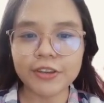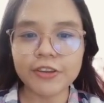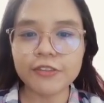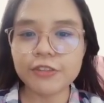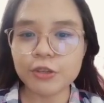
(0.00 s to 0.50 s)

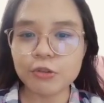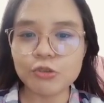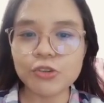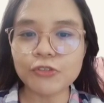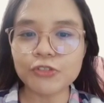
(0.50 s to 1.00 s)
the
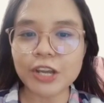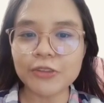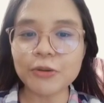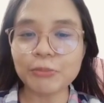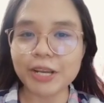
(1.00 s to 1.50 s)
use of
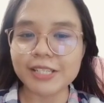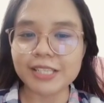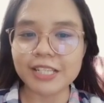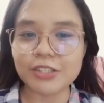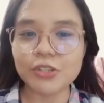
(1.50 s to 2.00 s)
shadow
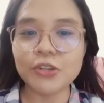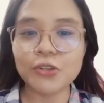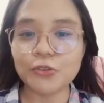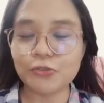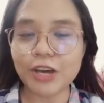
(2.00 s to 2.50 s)
prices
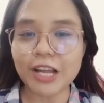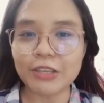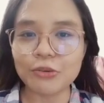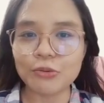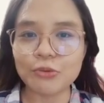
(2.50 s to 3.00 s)
to
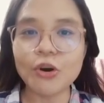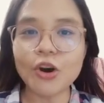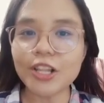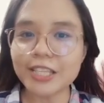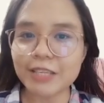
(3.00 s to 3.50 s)
value
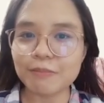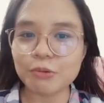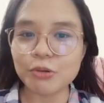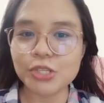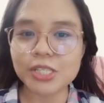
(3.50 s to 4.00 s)
all
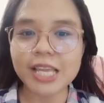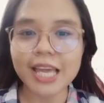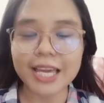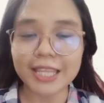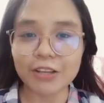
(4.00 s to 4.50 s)
inputs
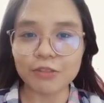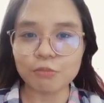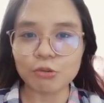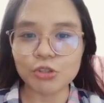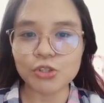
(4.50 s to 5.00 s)
and
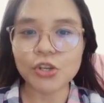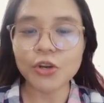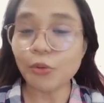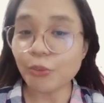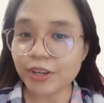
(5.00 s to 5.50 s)
outputs
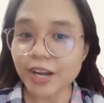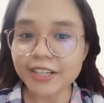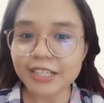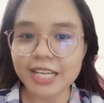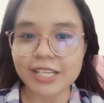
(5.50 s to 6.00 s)

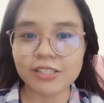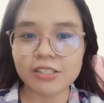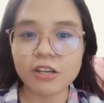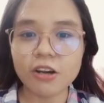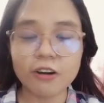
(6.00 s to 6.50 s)
regardless
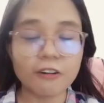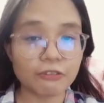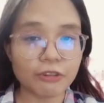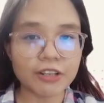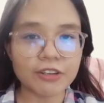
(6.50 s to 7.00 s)
of
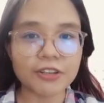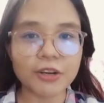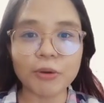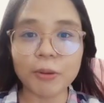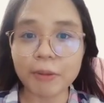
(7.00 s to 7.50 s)
whether they
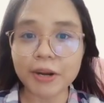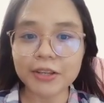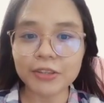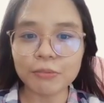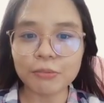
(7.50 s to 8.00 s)
were
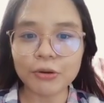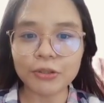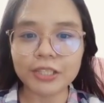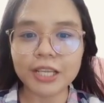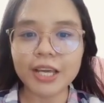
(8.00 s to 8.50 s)

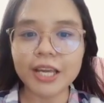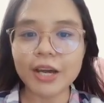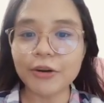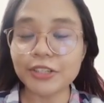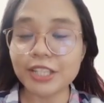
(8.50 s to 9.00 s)
marketable
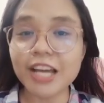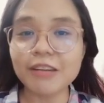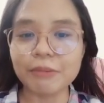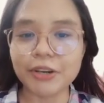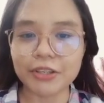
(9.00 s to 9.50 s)
or
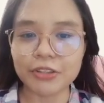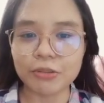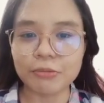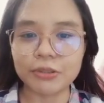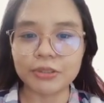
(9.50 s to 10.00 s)

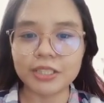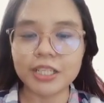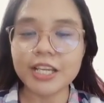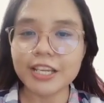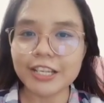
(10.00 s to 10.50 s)
non-marketable,
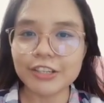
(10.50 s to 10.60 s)
and